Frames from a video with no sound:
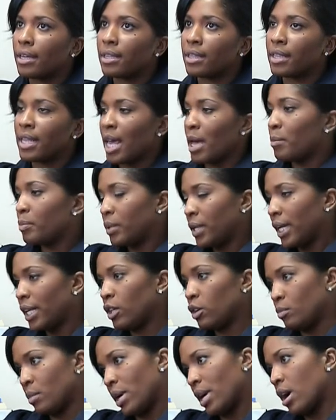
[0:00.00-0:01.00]
That played
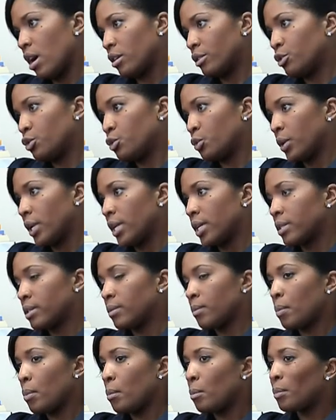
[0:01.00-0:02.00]
on my heartstrings.
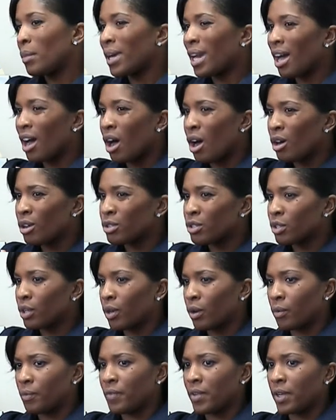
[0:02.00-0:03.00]
But I
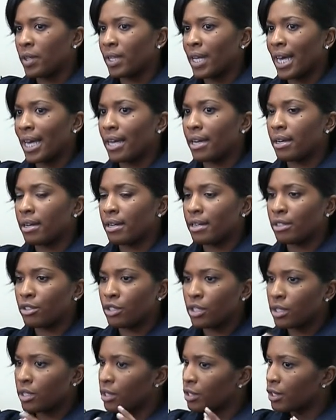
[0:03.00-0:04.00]
also feel like, and
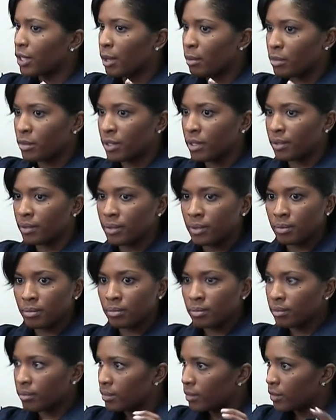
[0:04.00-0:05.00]
just in terms of
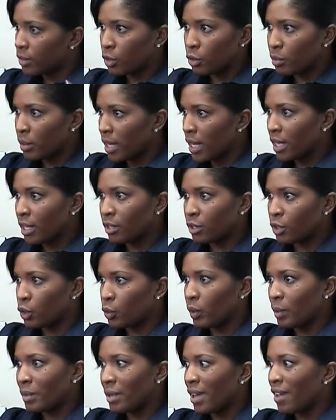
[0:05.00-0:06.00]
two men and two
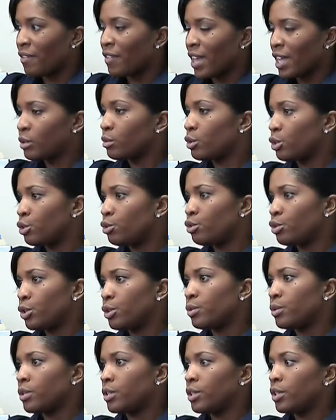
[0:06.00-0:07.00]
women, if that's what you
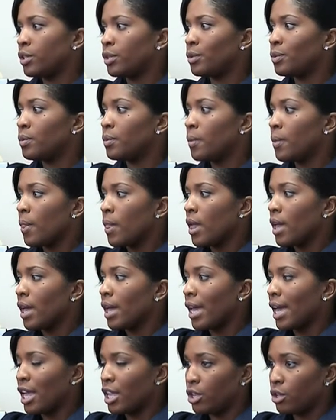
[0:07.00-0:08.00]
choose to do
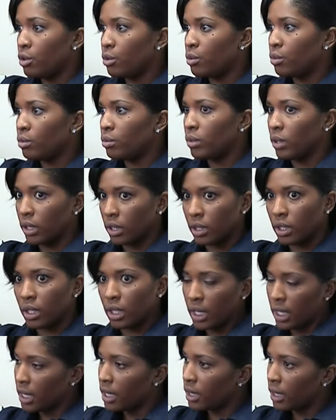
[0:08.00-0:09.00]
and you
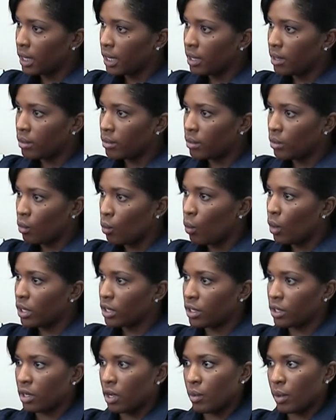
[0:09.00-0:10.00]
legally want
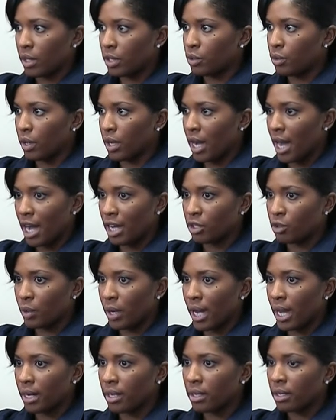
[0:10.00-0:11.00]
to go into a
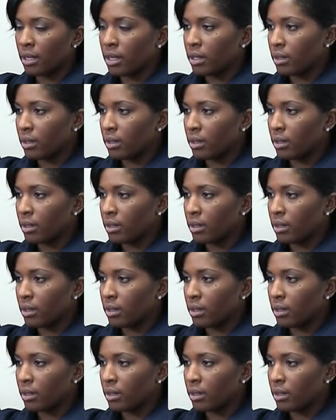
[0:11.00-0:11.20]
contract,